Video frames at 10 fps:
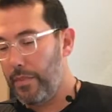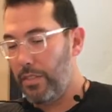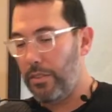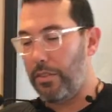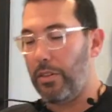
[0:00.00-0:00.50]

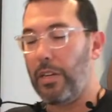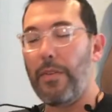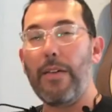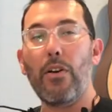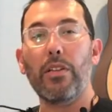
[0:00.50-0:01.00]
So
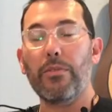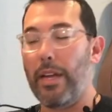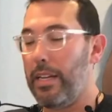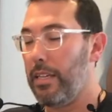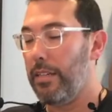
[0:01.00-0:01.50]
35 only,
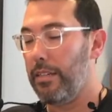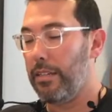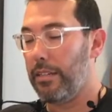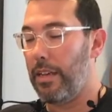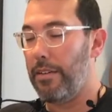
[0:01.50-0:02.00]
ready,
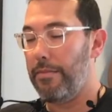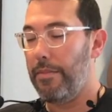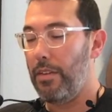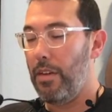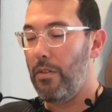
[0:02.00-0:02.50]
go.
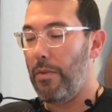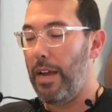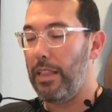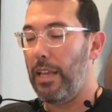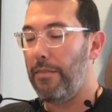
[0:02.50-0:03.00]

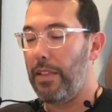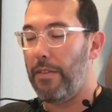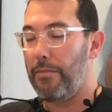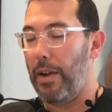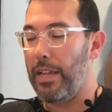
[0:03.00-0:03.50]
Right, left,
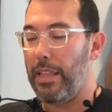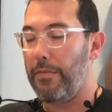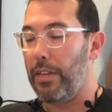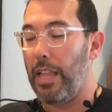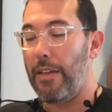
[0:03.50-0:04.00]
left, right, left,
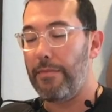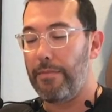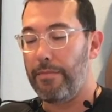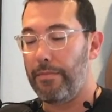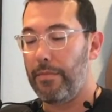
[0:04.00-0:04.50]
right, left,
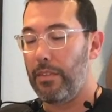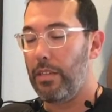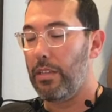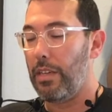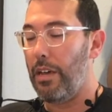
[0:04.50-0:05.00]

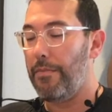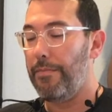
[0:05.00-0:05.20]
go.